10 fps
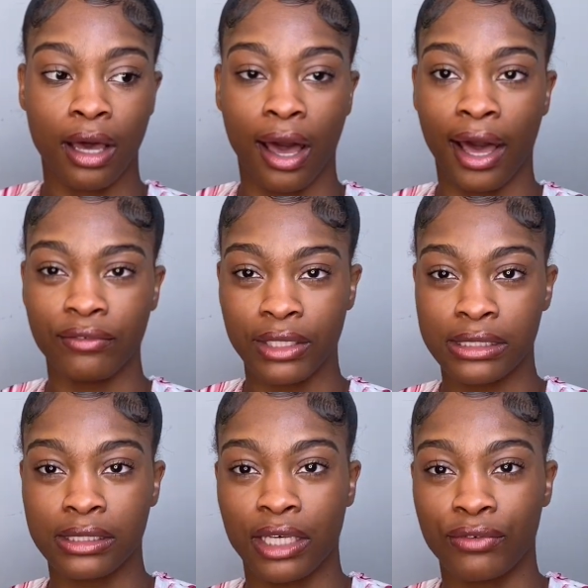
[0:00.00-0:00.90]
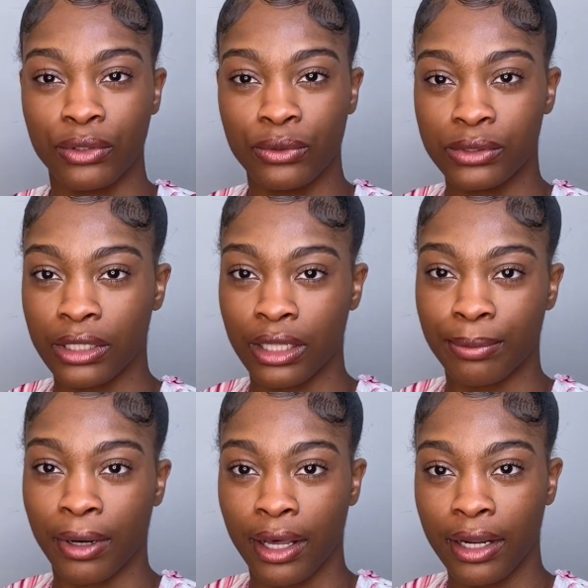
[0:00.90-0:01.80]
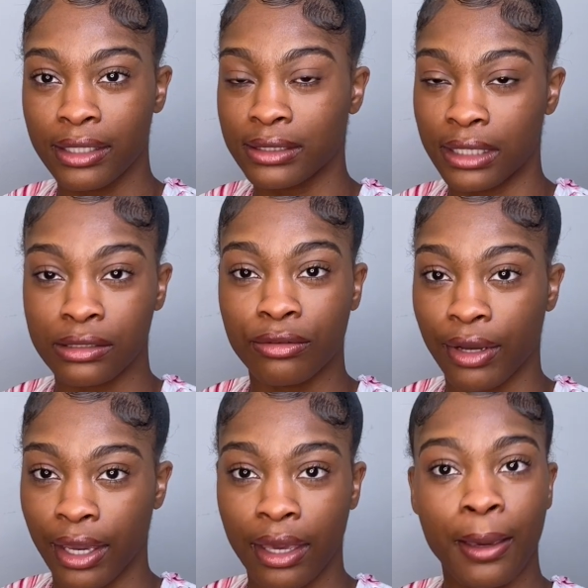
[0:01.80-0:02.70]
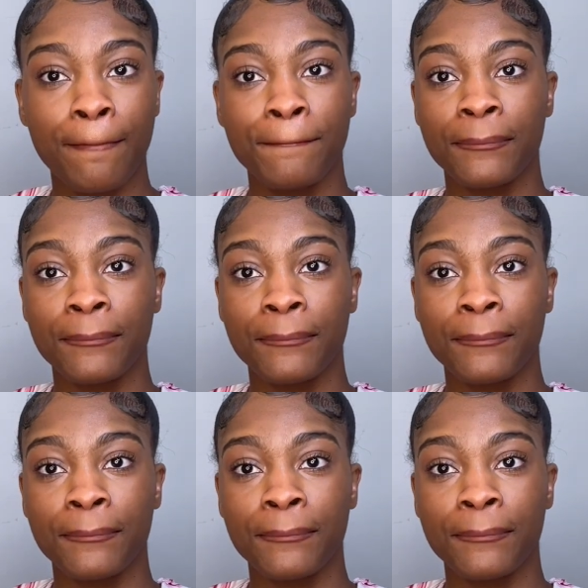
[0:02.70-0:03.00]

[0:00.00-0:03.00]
Obviously, if you use other products, that's great.